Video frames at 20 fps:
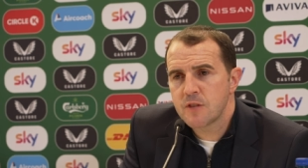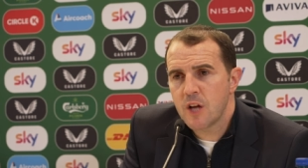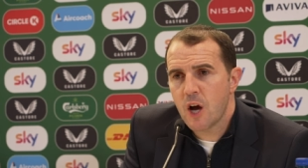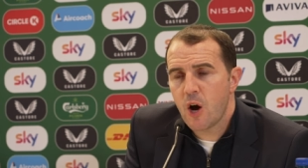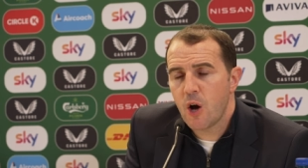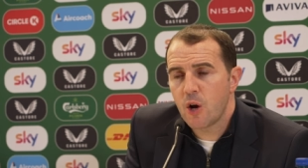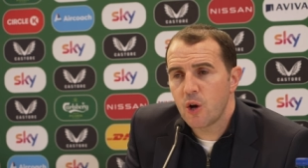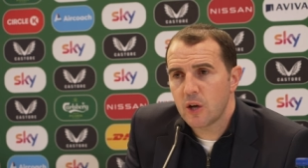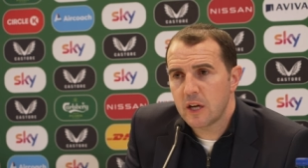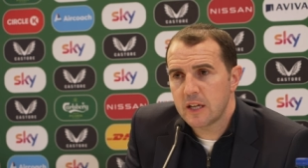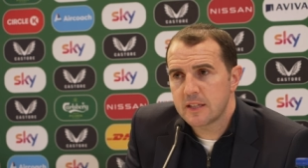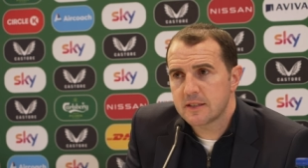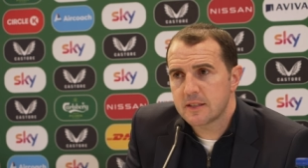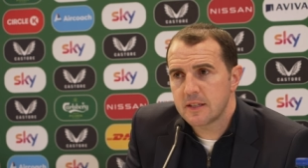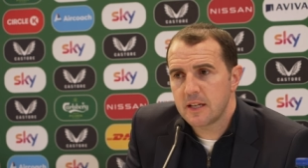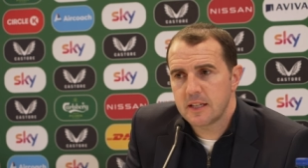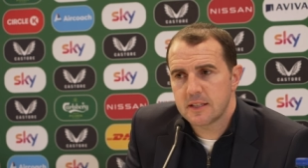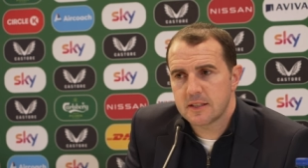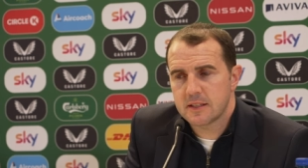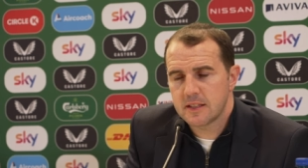No, look,
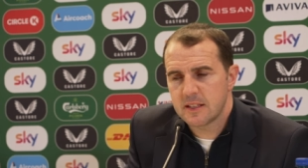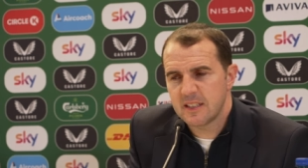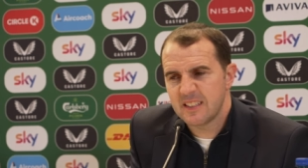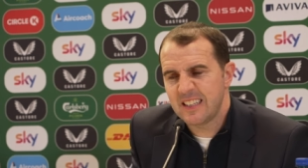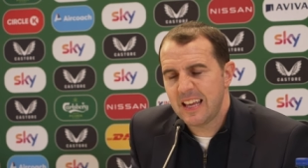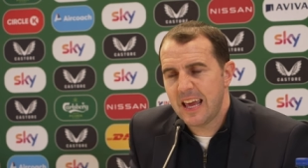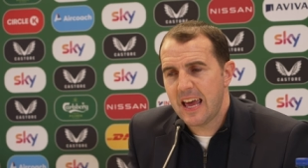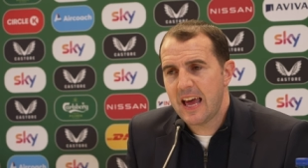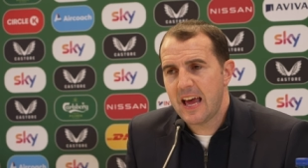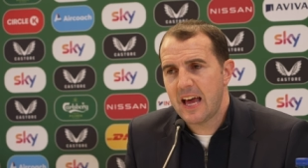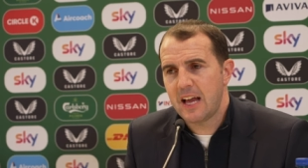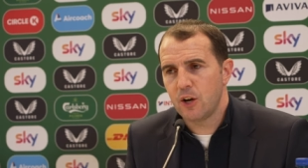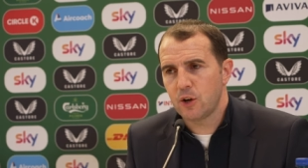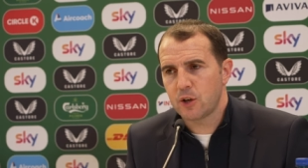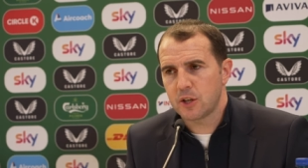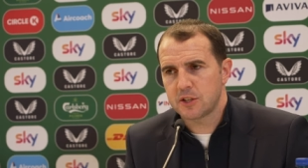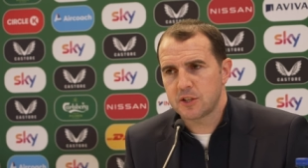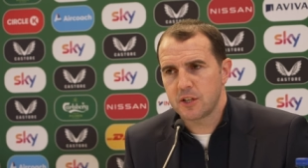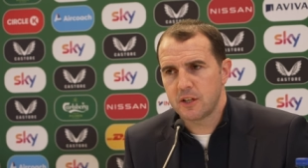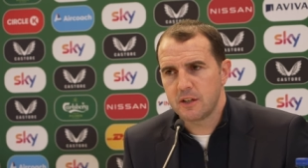
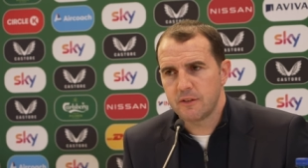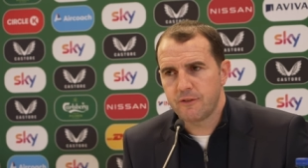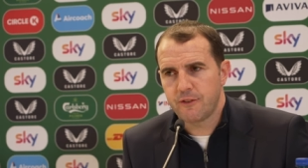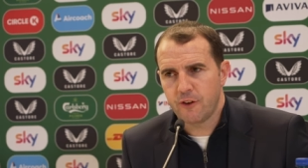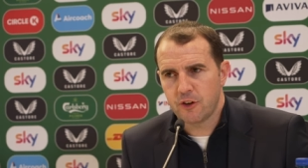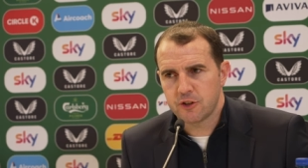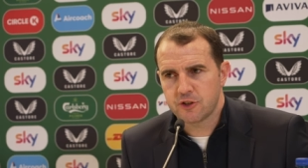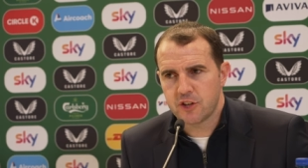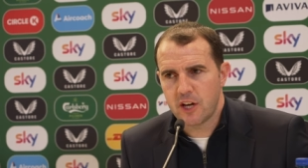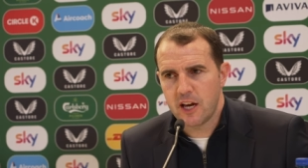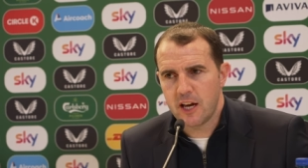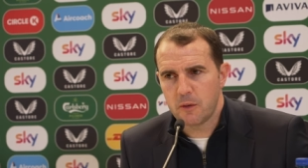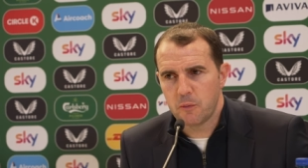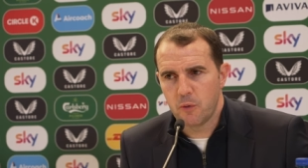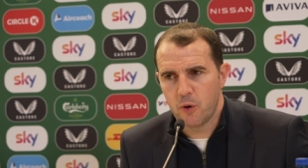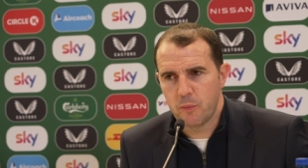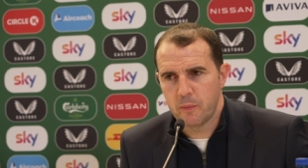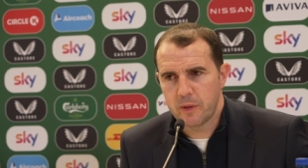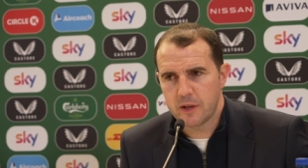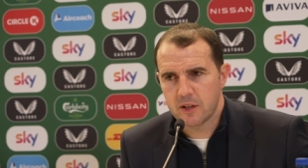it's a frustrating
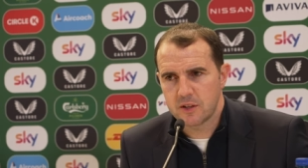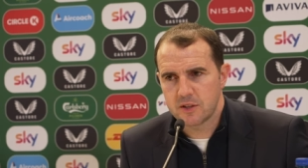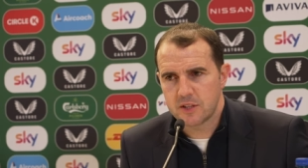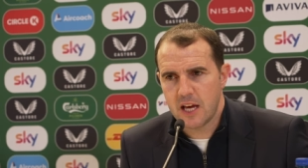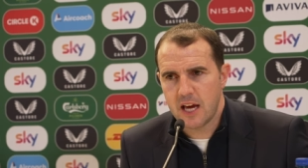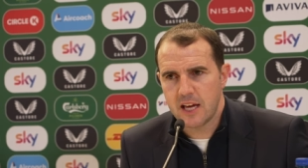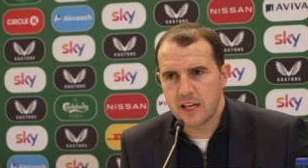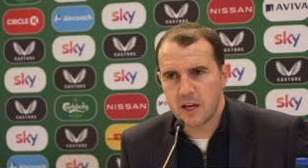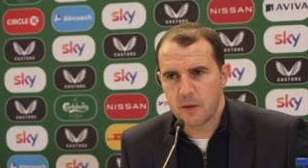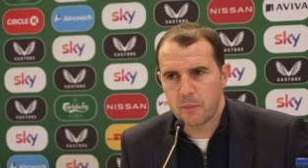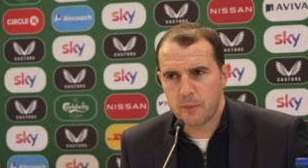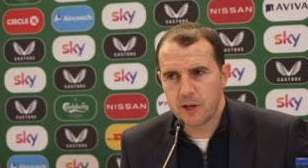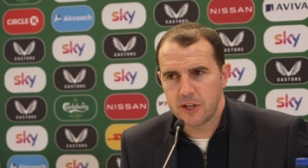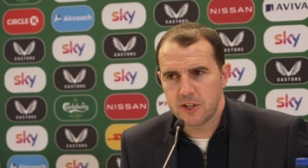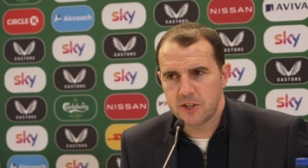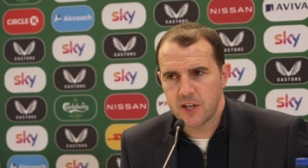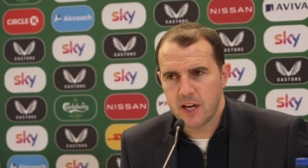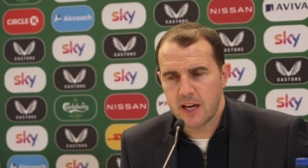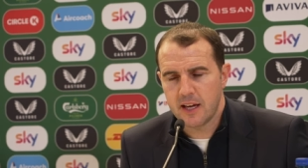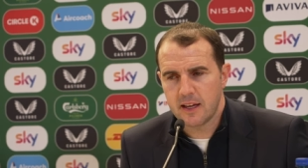one, because you
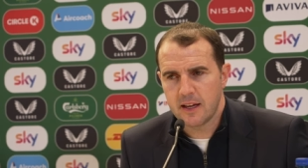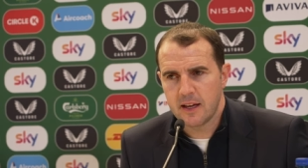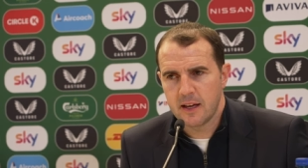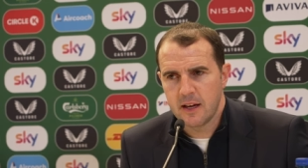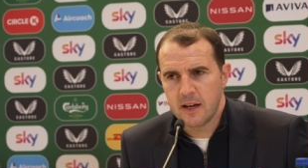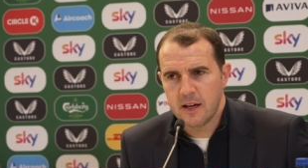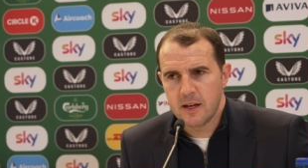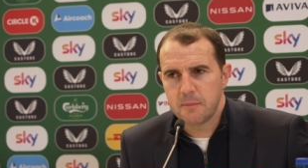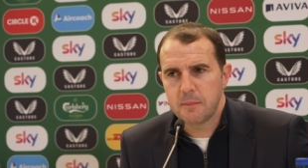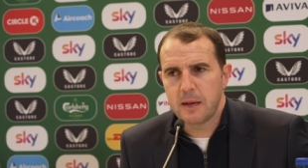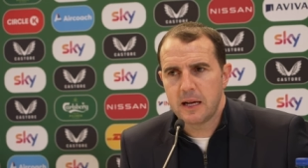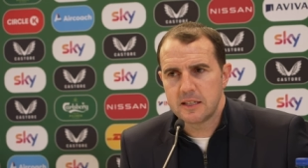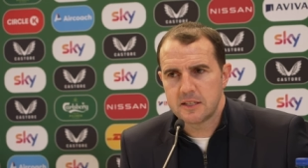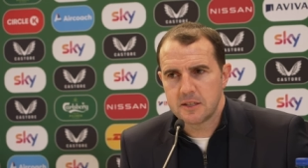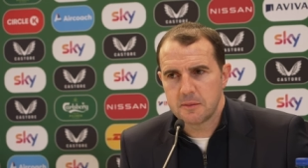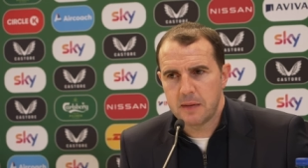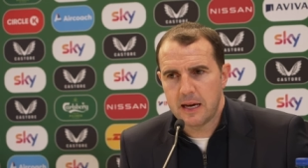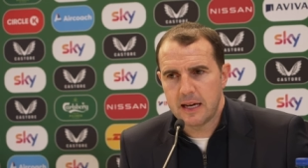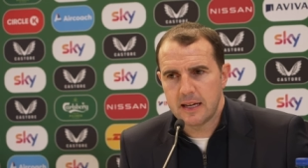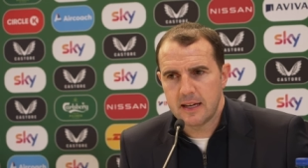appreciate
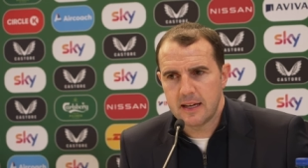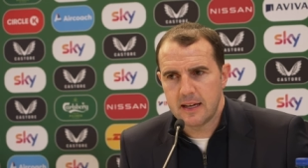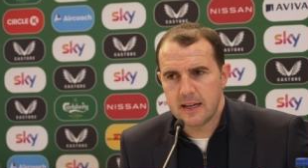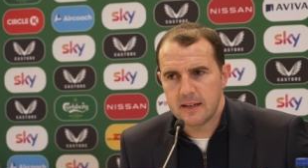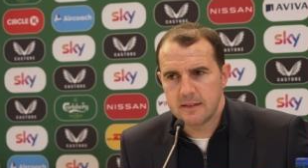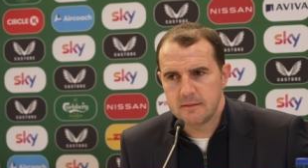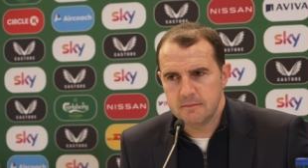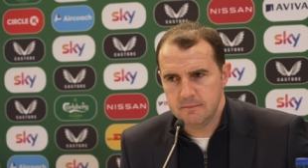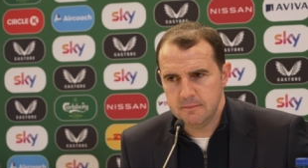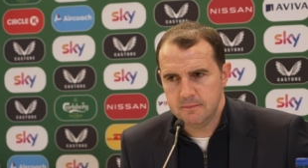Belgium had a